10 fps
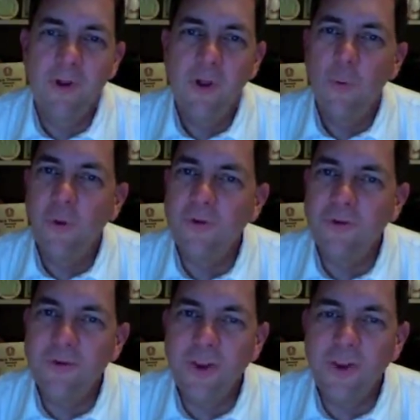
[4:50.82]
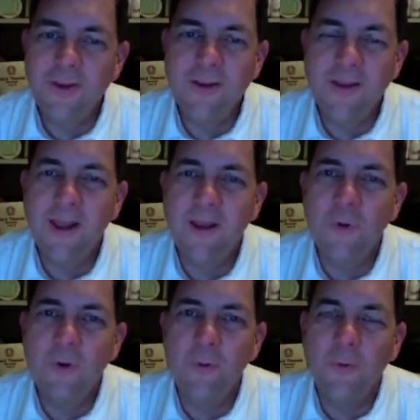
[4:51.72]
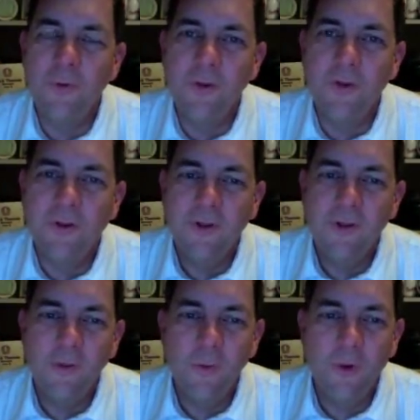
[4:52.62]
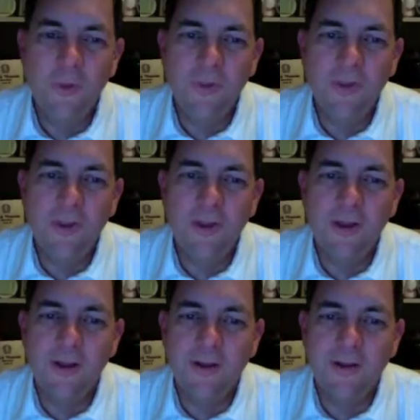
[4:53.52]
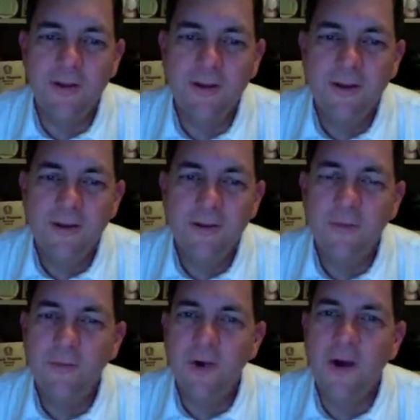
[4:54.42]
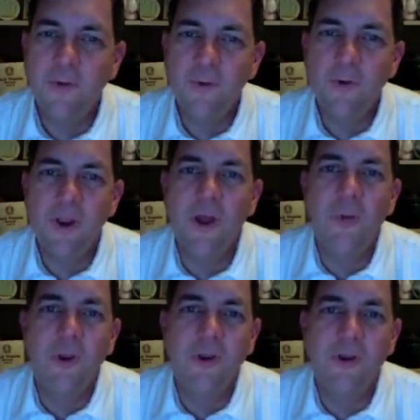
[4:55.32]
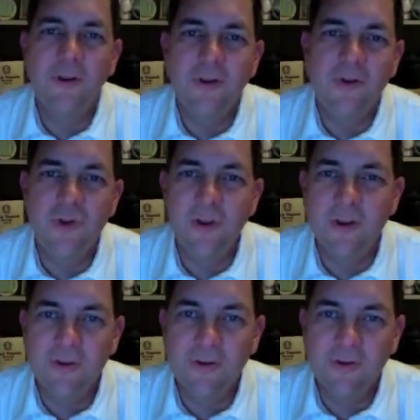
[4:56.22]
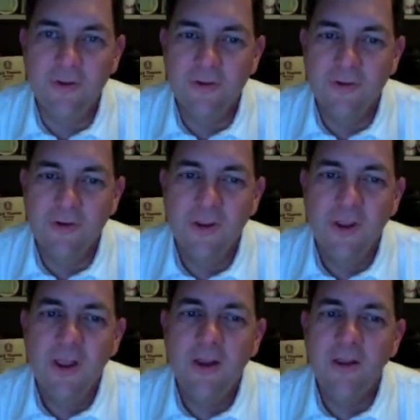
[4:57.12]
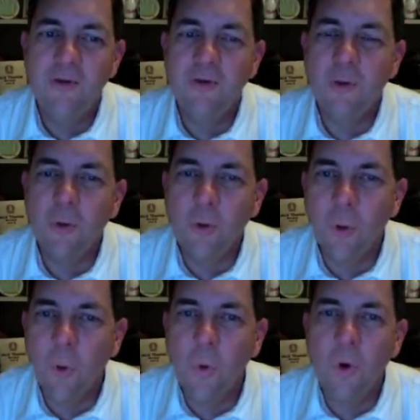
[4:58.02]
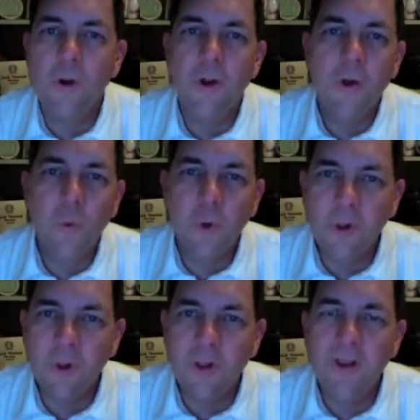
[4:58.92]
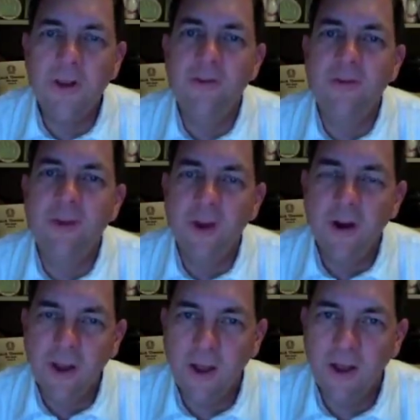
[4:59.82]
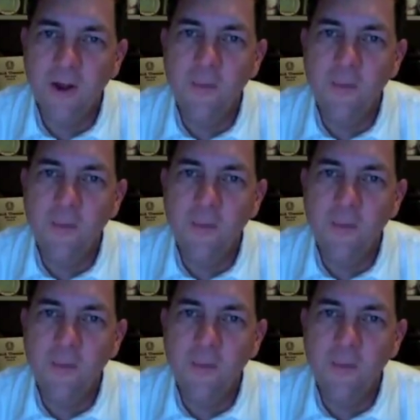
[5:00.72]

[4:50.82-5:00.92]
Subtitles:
We see today with the Father coming to Jesus. And he says, Lord, please come.